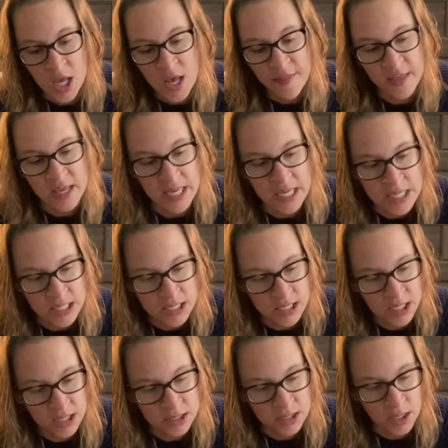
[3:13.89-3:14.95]
The
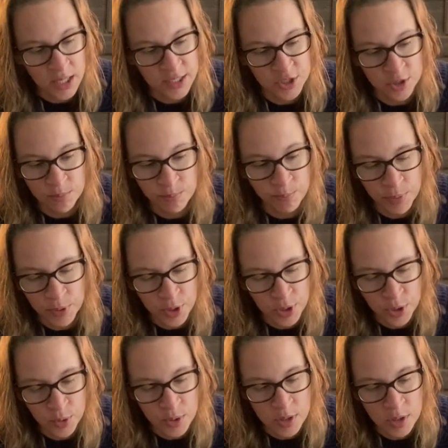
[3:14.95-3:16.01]
insects liked to
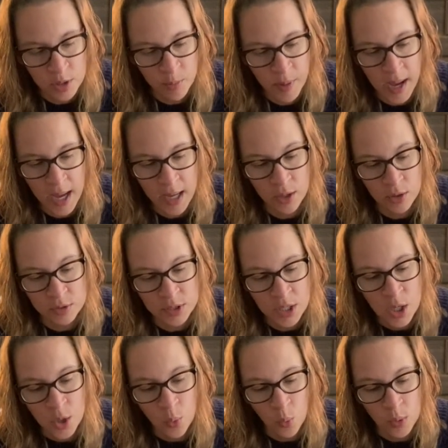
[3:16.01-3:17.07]
burrow in the piles.
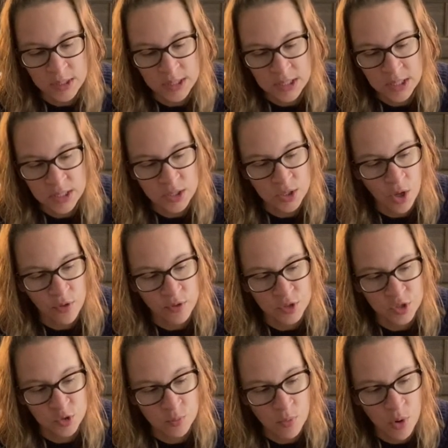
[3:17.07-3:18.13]
Once they saw the
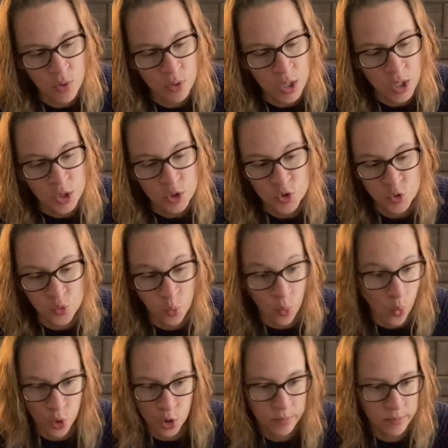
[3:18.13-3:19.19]
smoke,
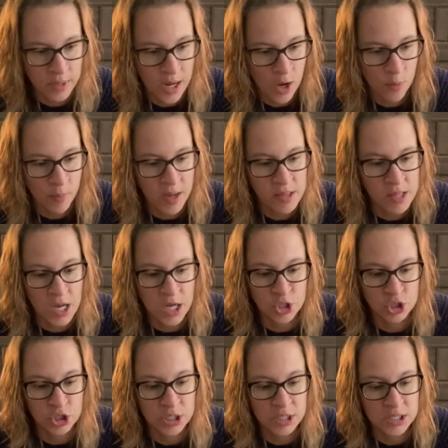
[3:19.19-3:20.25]
swarmed out by the
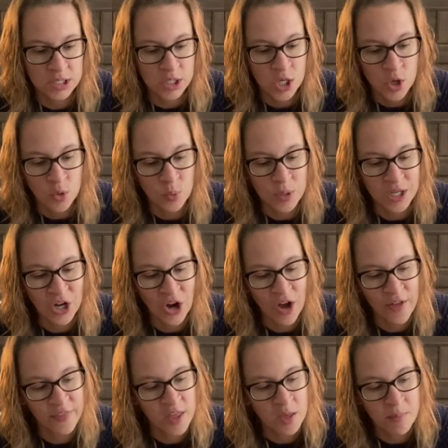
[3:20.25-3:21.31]
hundreds. We
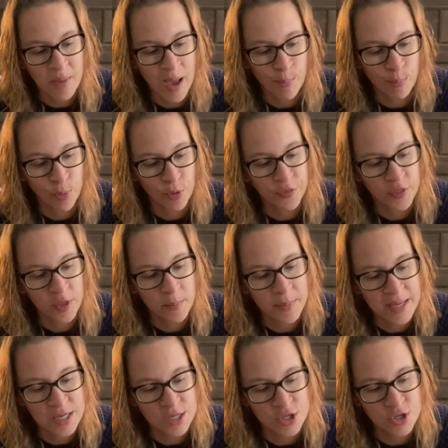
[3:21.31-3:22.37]
caught them and put them
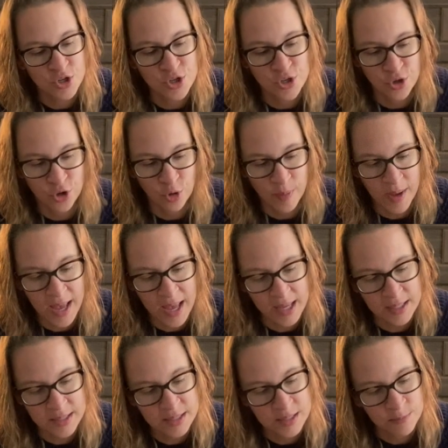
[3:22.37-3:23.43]
into sugar
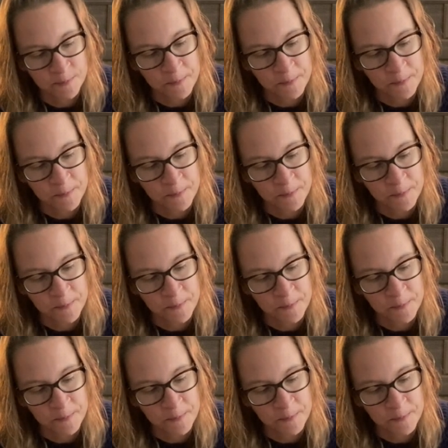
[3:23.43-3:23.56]
bags.